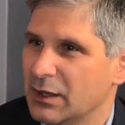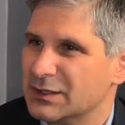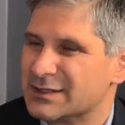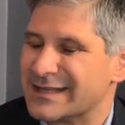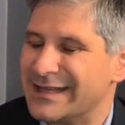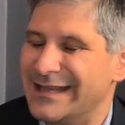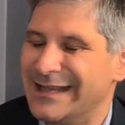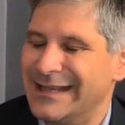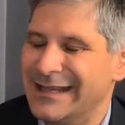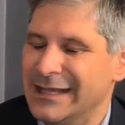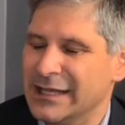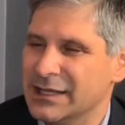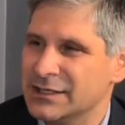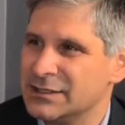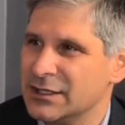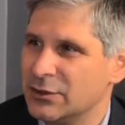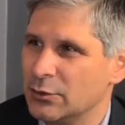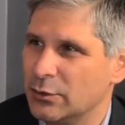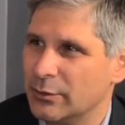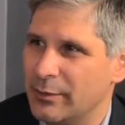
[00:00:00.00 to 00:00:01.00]
It's
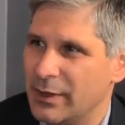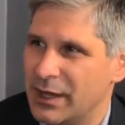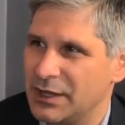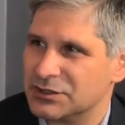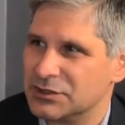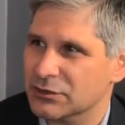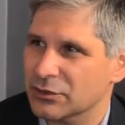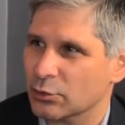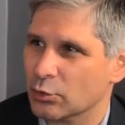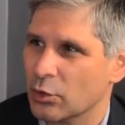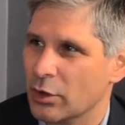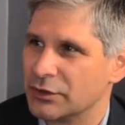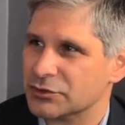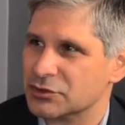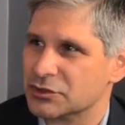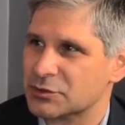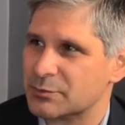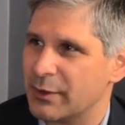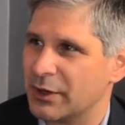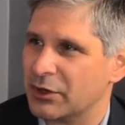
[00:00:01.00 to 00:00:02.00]
easy to imagine that
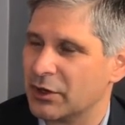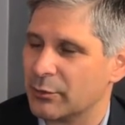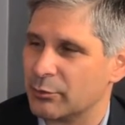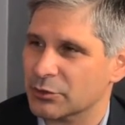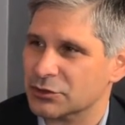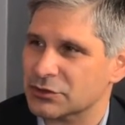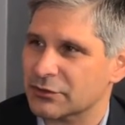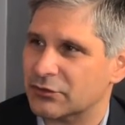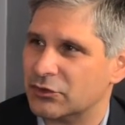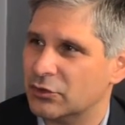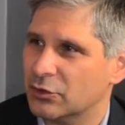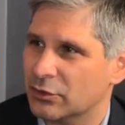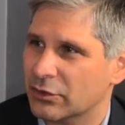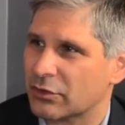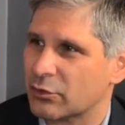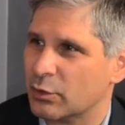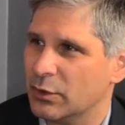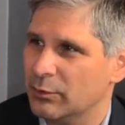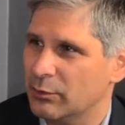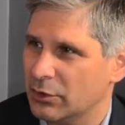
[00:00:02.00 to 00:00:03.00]
Rogers spent upwards of two to
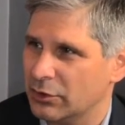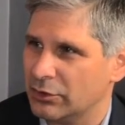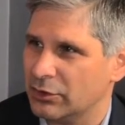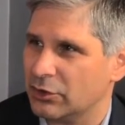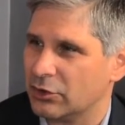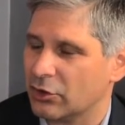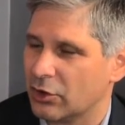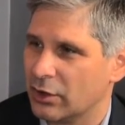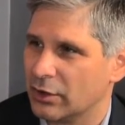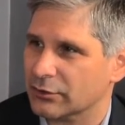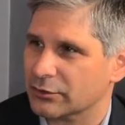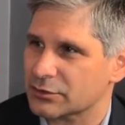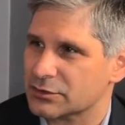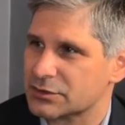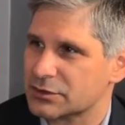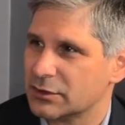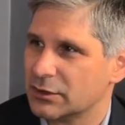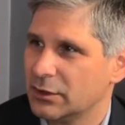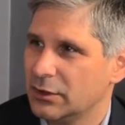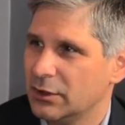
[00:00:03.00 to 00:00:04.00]
three million
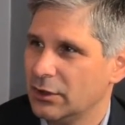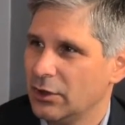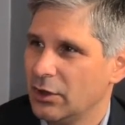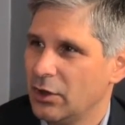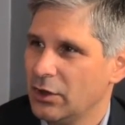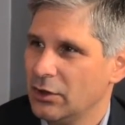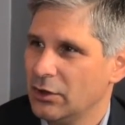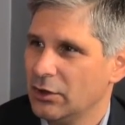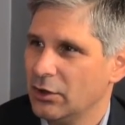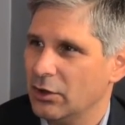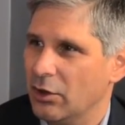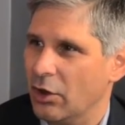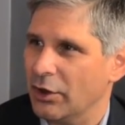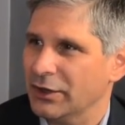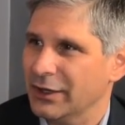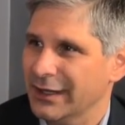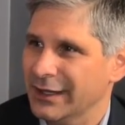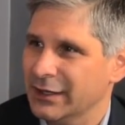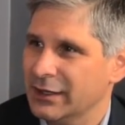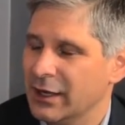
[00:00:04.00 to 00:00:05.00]
dollars
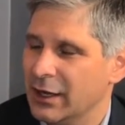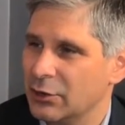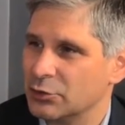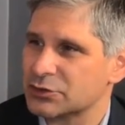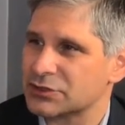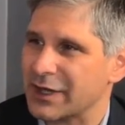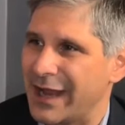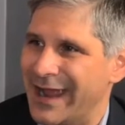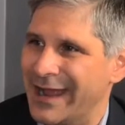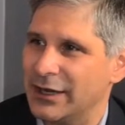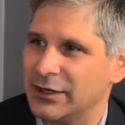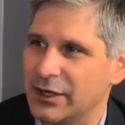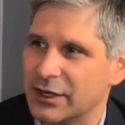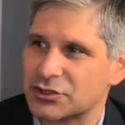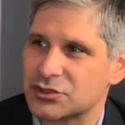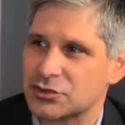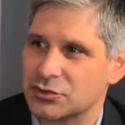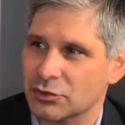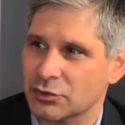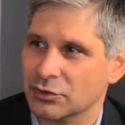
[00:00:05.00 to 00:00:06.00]
on in-house and
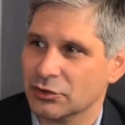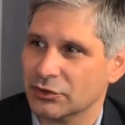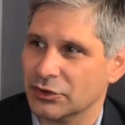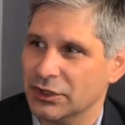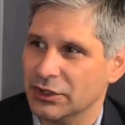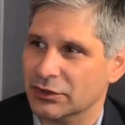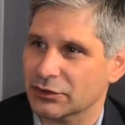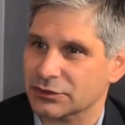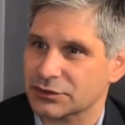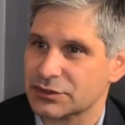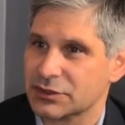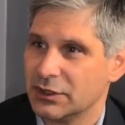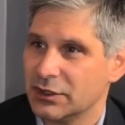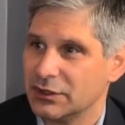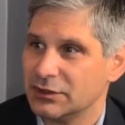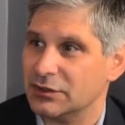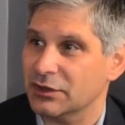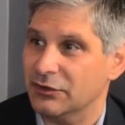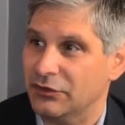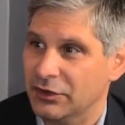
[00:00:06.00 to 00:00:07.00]
external legals
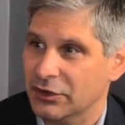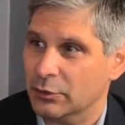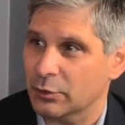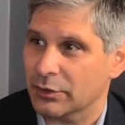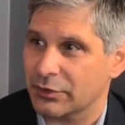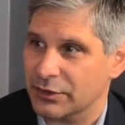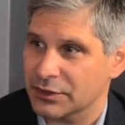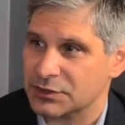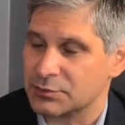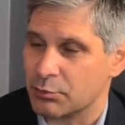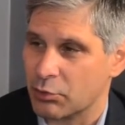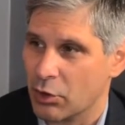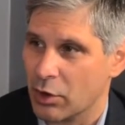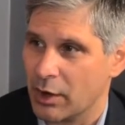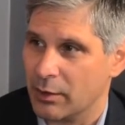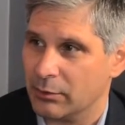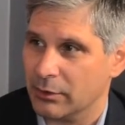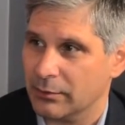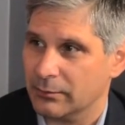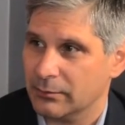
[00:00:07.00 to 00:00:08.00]
to deal with this
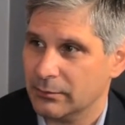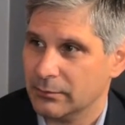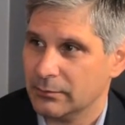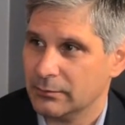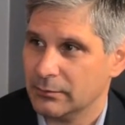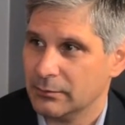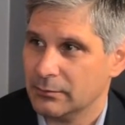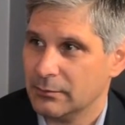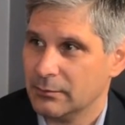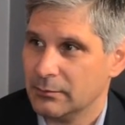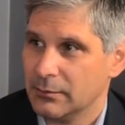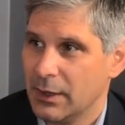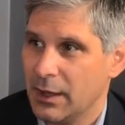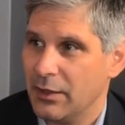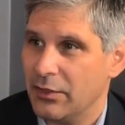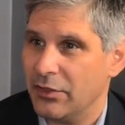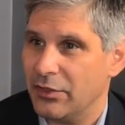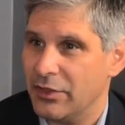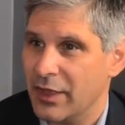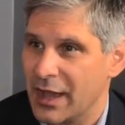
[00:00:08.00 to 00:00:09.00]
problem.
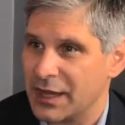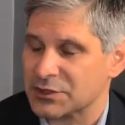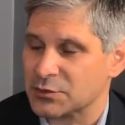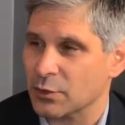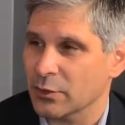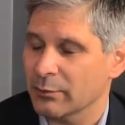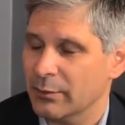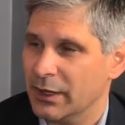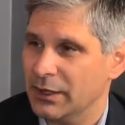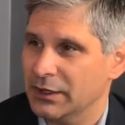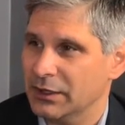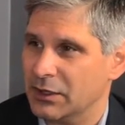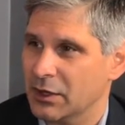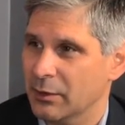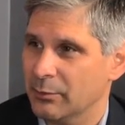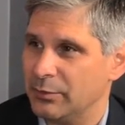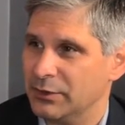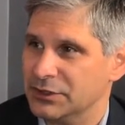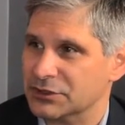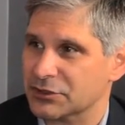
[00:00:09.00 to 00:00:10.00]
That's where many
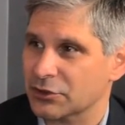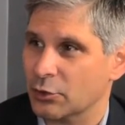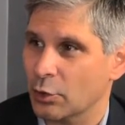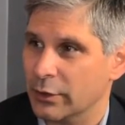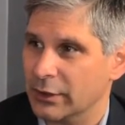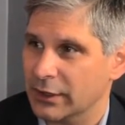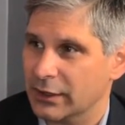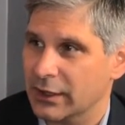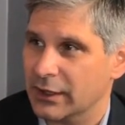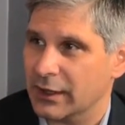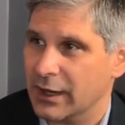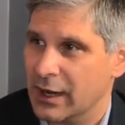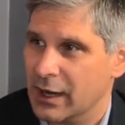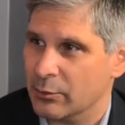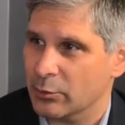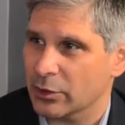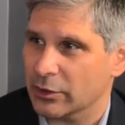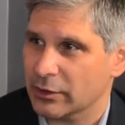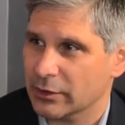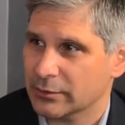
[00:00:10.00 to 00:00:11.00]
companies are going to get
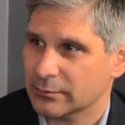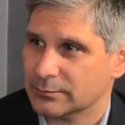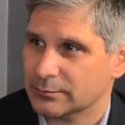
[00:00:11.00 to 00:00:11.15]
hammered.